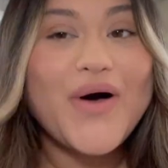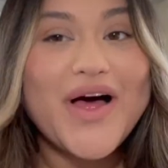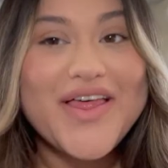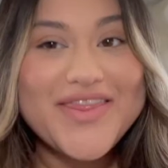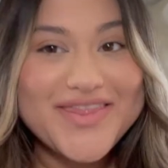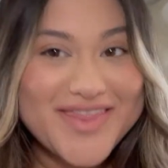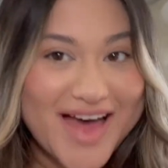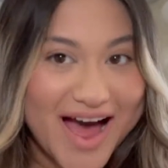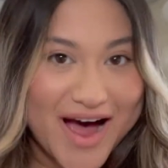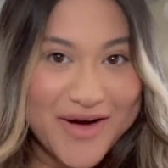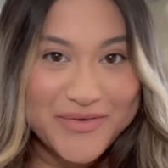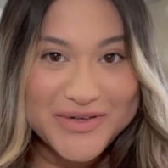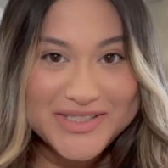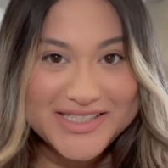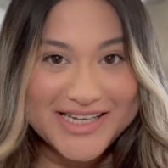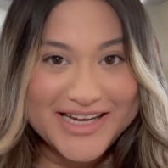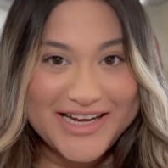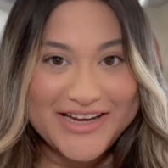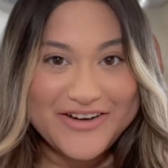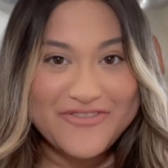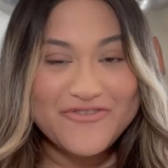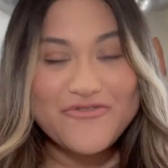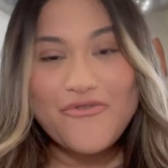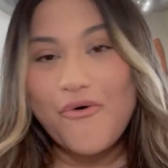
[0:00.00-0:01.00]
That was
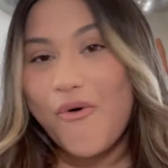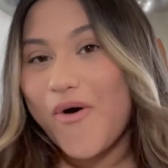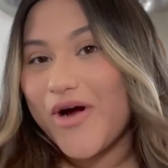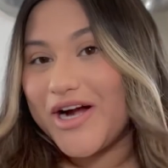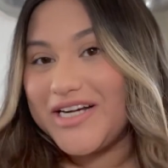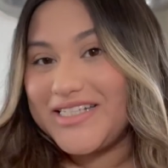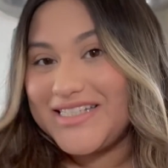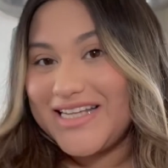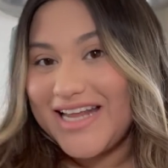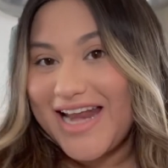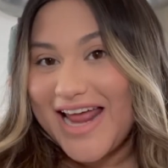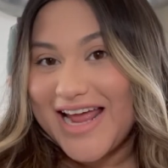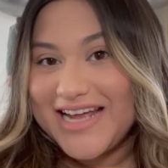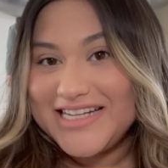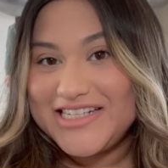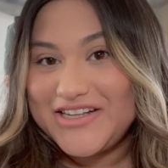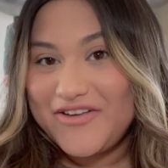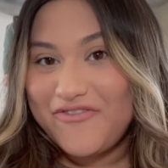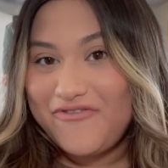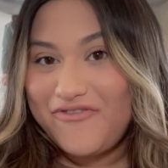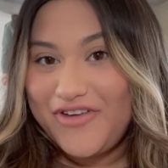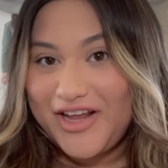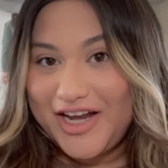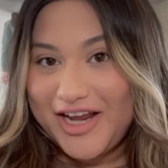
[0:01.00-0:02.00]
it for today's
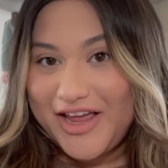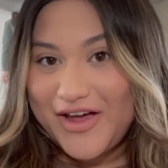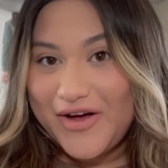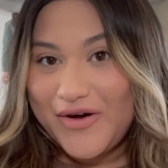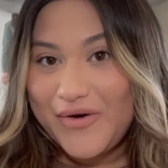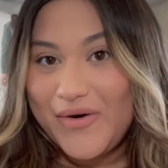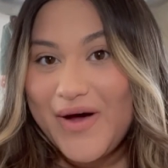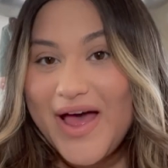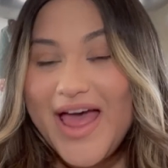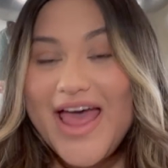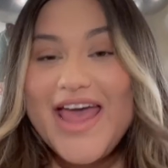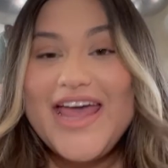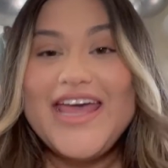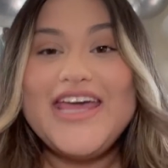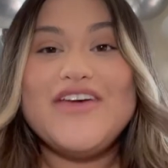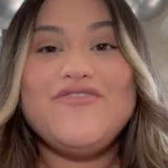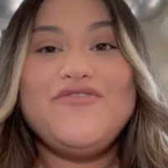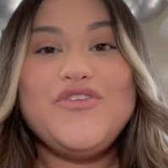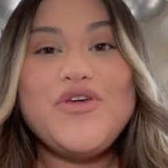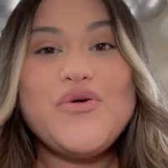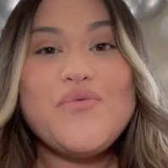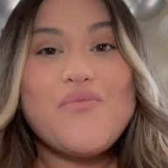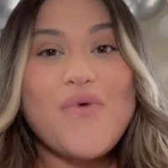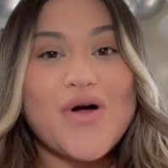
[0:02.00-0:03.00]
video. If
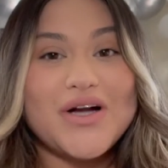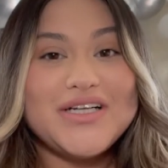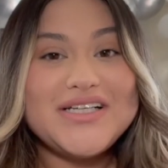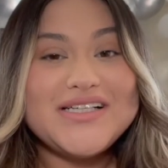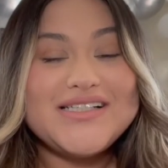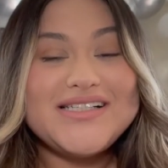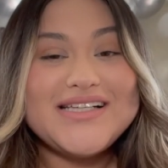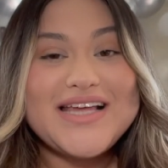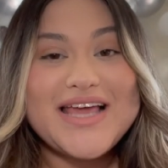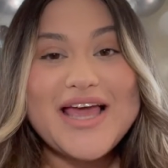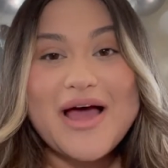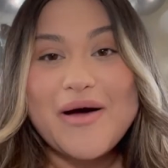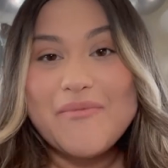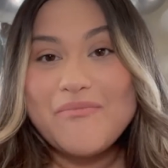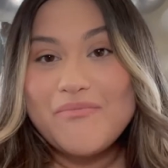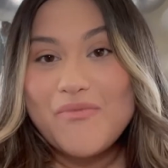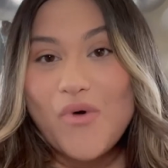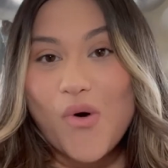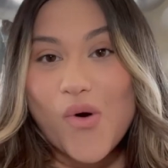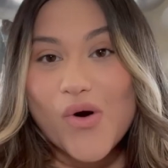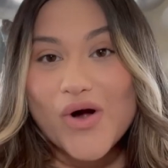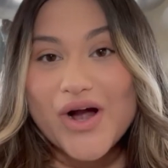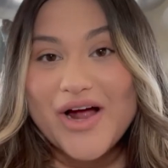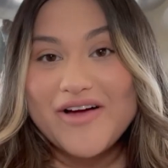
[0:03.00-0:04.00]
you want to see
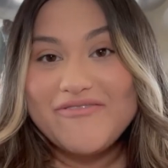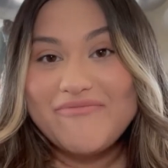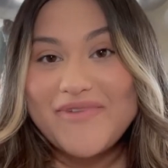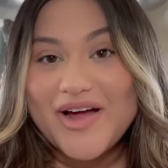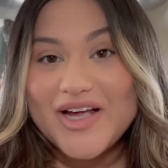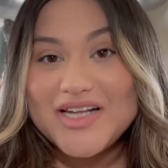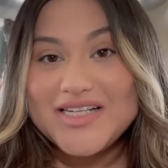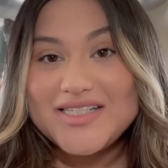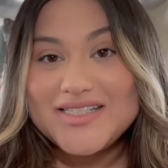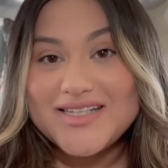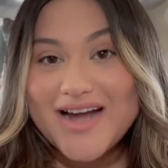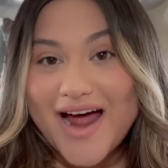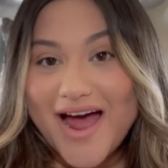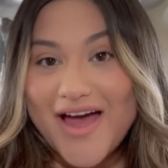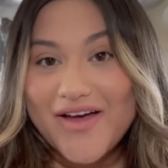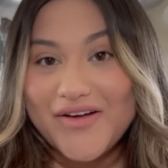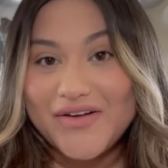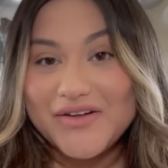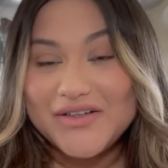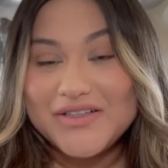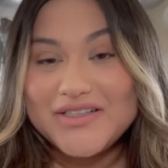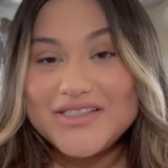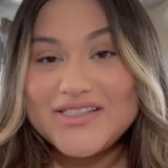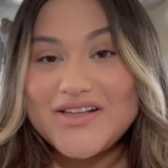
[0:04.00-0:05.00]
more of my
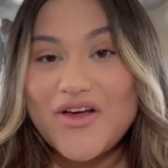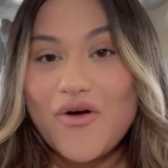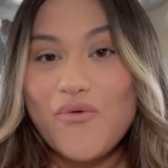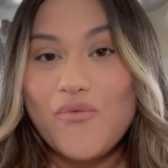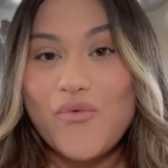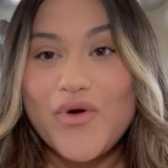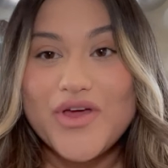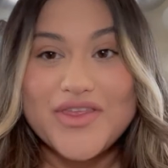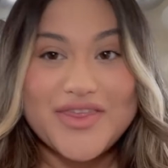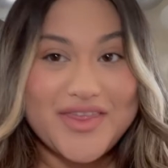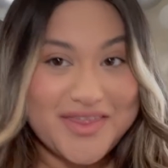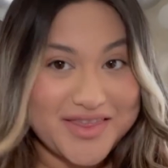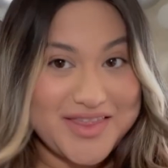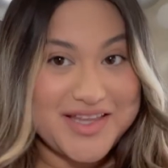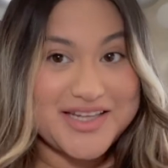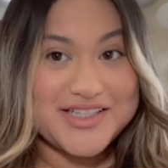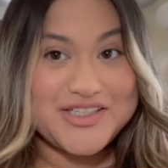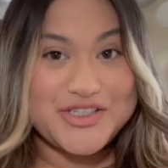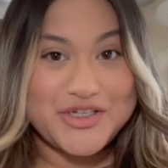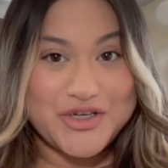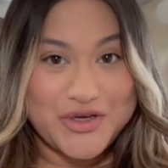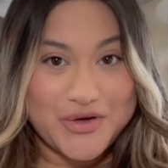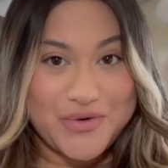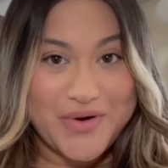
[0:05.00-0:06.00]
styles with this
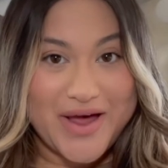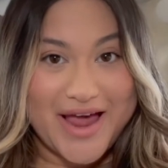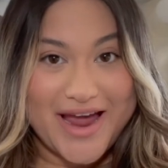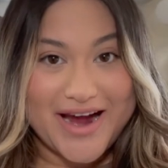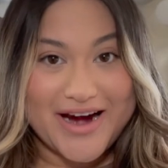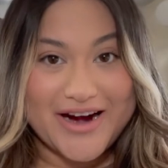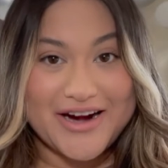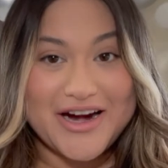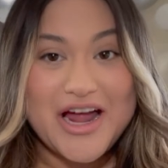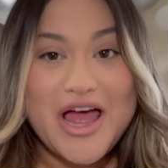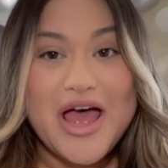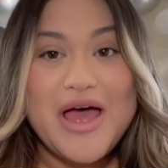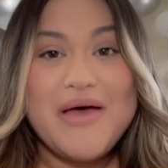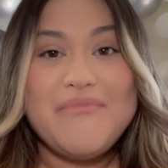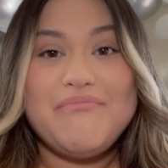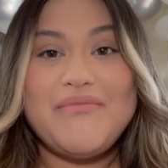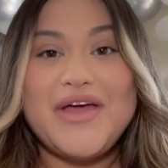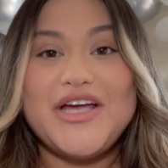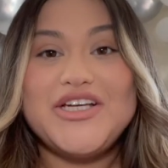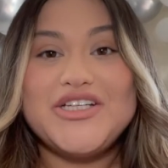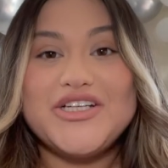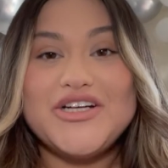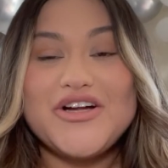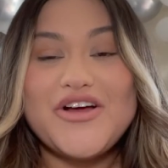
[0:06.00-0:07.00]
new hair, make
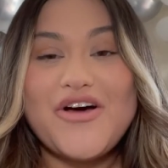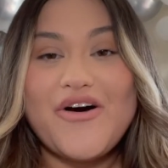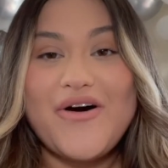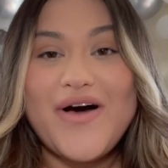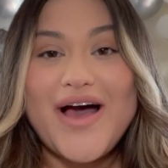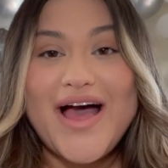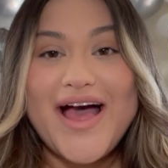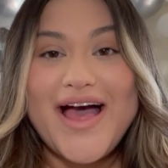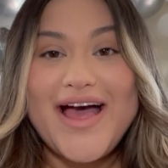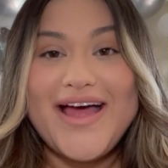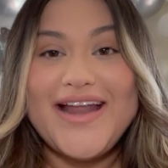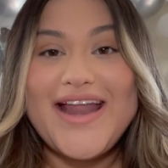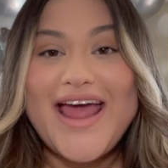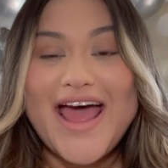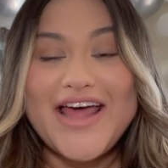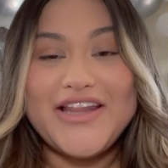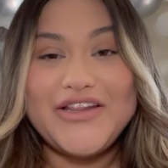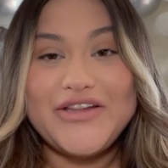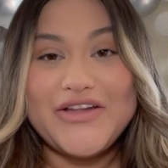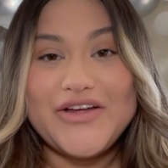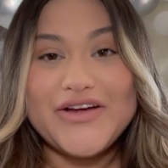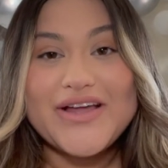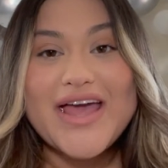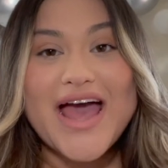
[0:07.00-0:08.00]
sure to go ahead and
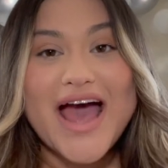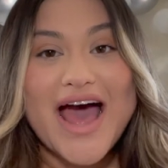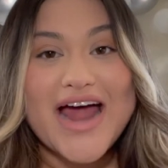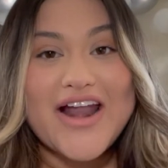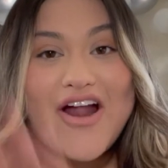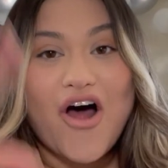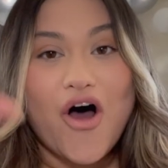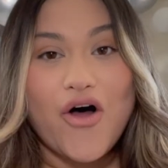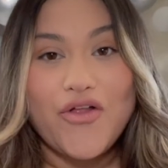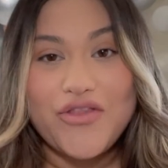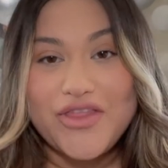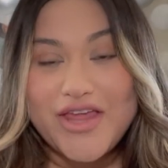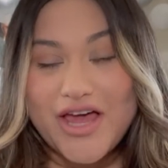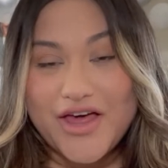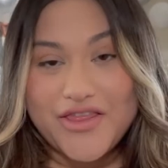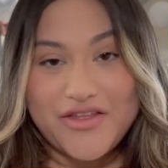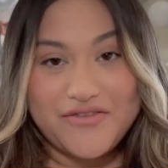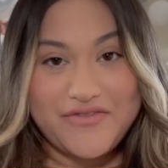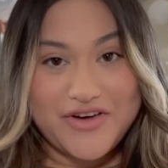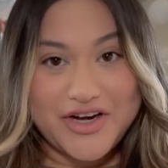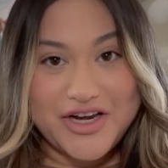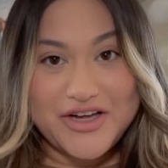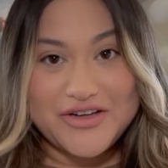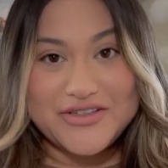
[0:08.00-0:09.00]
look at all the other
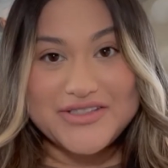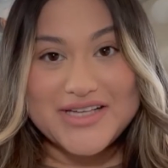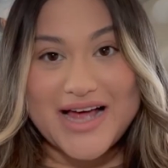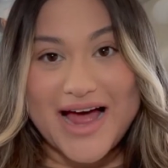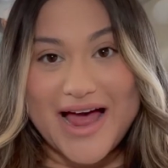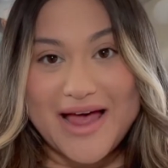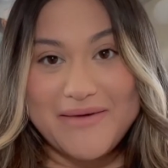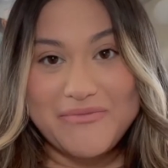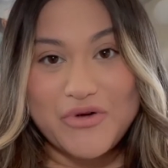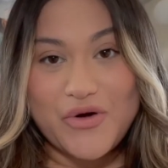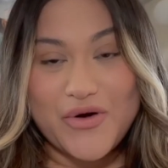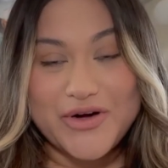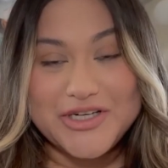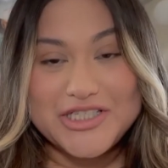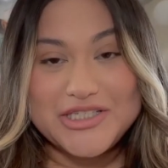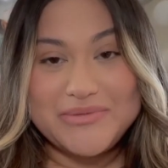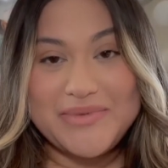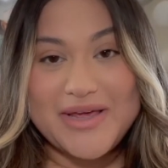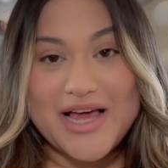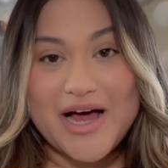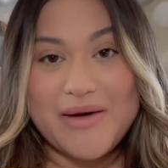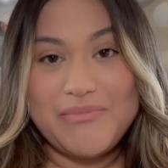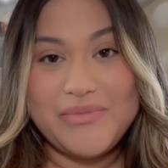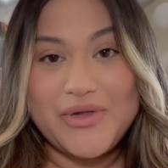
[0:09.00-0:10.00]
videos I'm going to
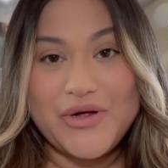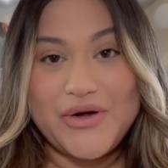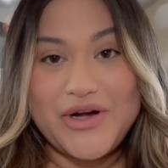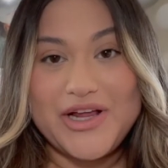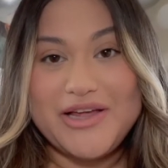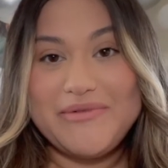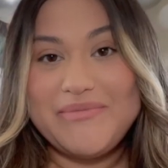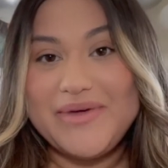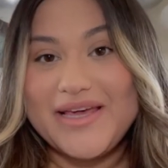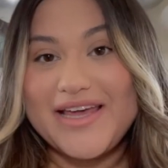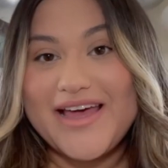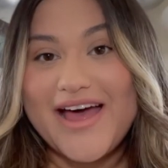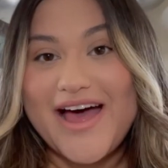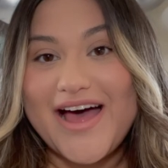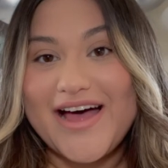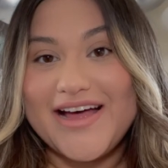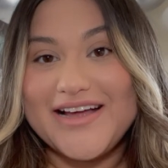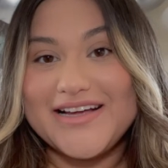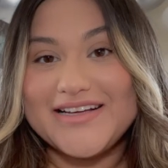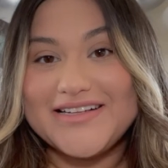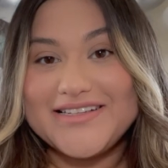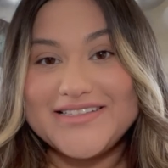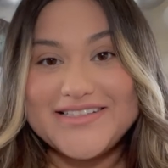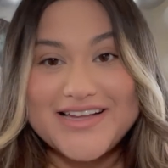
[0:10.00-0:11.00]
be uploading,
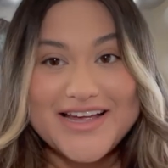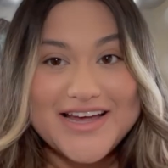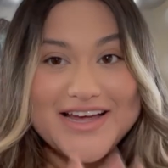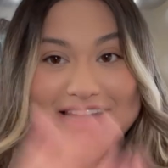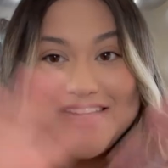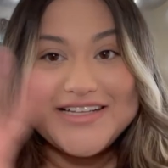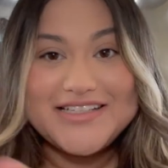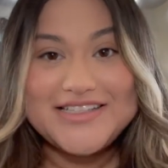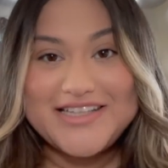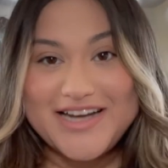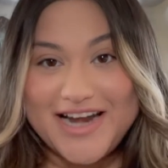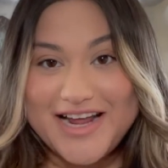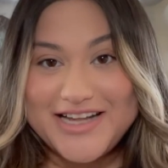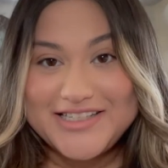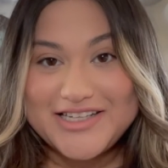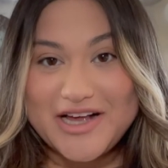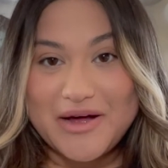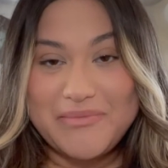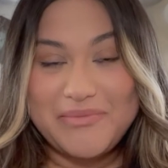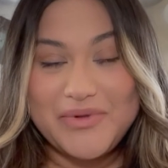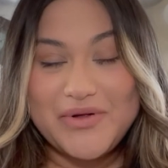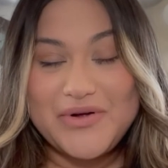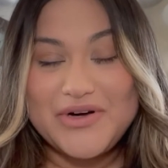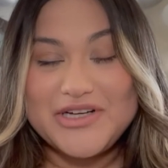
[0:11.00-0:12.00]
because today's
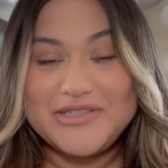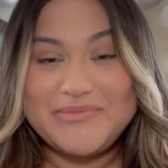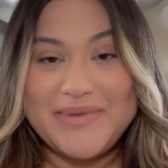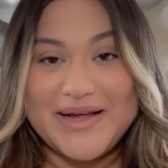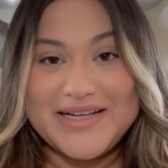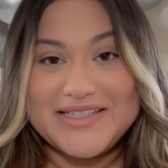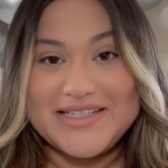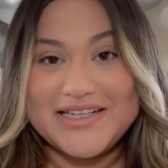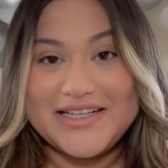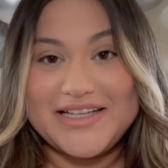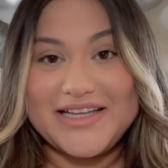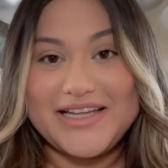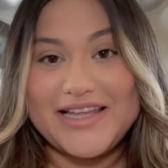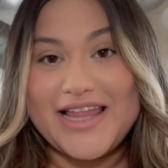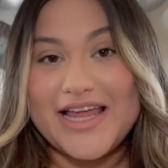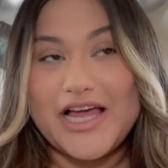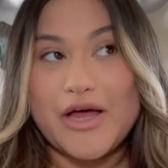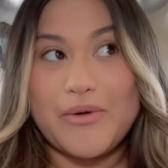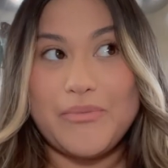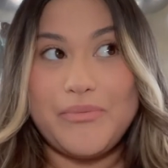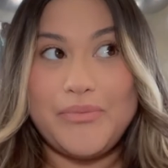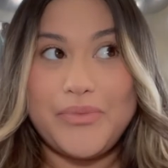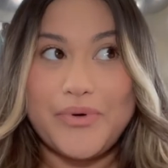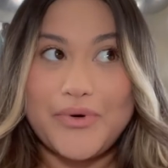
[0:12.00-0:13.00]
upload is basically like a
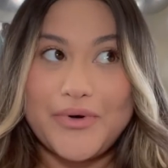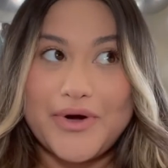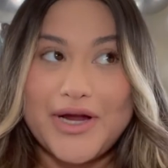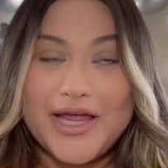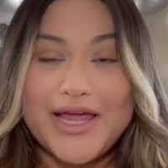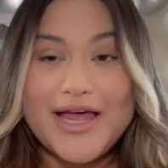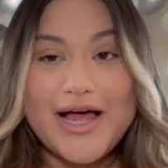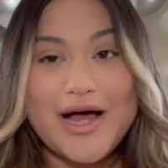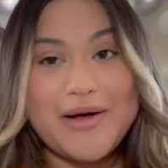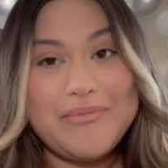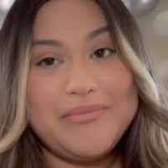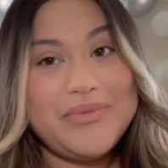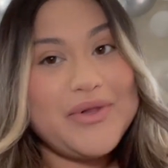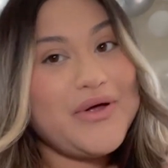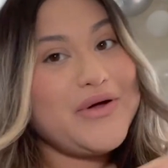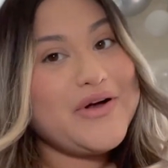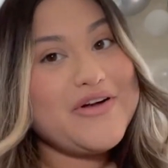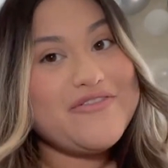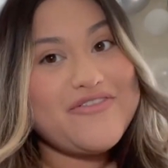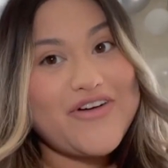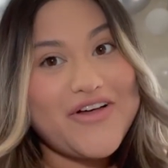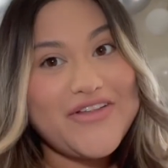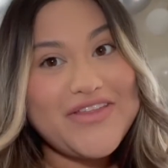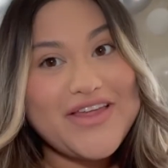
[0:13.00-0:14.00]
pre-upload
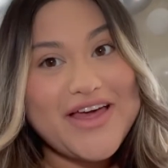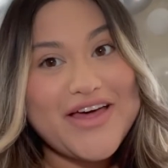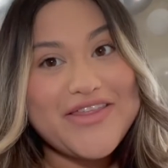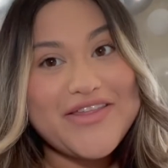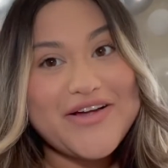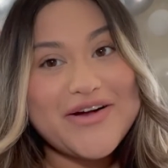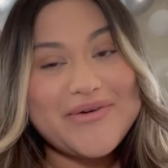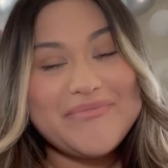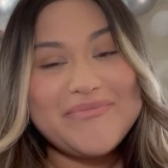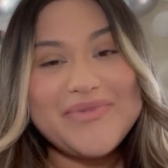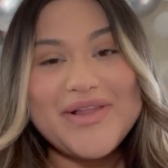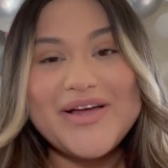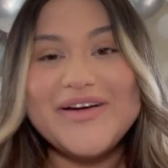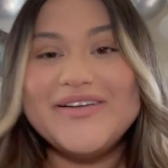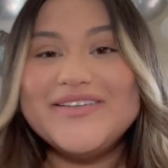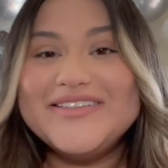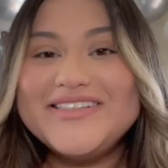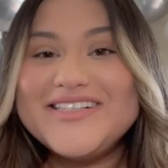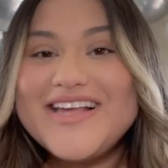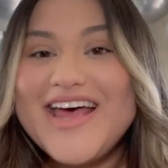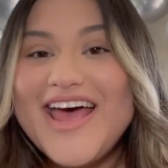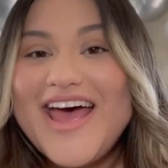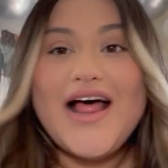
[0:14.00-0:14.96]
of all the other uploads.